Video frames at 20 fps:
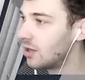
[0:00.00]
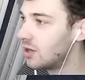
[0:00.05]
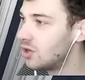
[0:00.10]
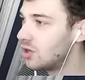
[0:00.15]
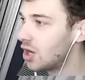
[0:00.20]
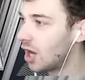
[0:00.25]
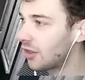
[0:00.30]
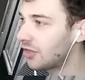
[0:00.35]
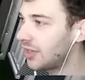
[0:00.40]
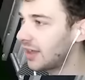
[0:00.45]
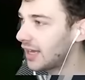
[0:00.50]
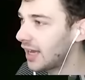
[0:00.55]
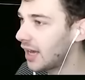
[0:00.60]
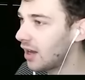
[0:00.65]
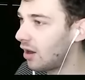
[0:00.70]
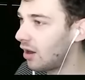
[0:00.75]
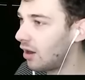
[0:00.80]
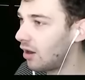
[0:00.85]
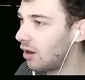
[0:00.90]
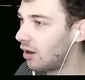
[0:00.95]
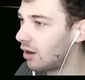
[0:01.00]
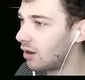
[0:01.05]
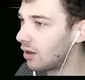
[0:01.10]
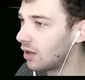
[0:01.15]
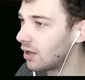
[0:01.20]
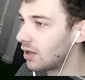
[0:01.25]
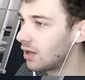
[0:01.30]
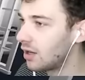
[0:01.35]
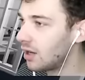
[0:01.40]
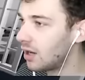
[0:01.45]
Nothing at
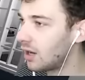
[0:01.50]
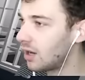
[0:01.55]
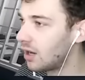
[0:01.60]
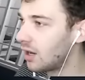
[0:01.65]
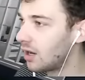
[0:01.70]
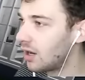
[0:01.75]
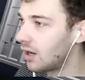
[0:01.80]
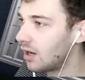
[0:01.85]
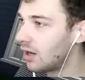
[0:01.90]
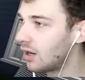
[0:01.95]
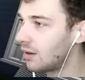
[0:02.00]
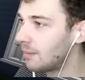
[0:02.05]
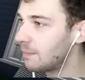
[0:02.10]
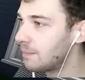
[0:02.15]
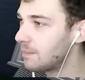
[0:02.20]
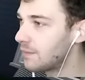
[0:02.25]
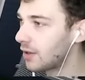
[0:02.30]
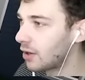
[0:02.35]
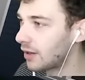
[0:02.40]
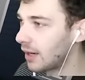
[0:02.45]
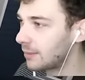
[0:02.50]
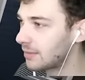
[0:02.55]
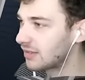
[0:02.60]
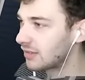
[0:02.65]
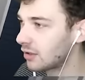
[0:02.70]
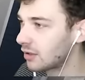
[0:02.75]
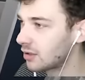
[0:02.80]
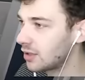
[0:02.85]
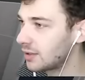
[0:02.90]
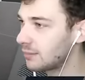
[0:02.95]
all. Um, okay, I'm
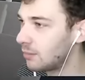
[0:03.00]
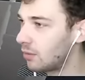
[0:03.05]
circling